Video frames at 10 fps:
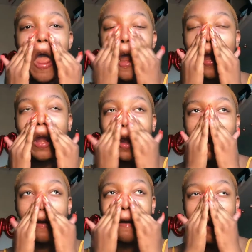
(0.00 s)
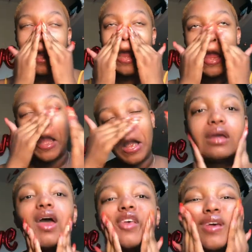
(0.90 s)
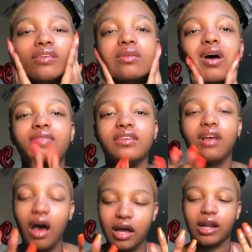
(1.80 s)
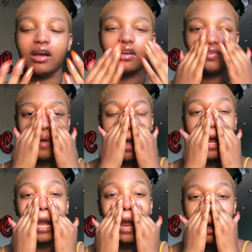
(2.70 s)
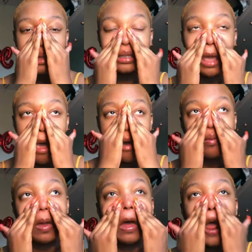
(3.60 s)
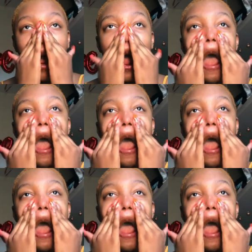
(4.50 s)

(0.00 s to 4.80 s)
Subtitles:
I'm just gonna run it in. Yes, I still have these ugly ass fucking nails, but